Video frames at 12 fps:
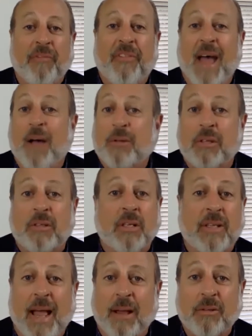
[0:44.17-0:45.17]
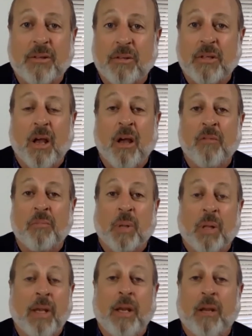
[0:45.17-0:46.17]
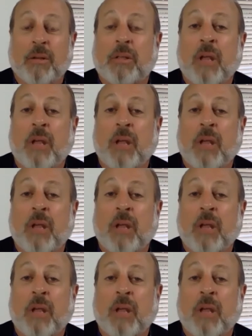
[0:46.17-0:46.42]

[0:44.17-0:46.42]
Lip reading: thousands and thousands of millennials.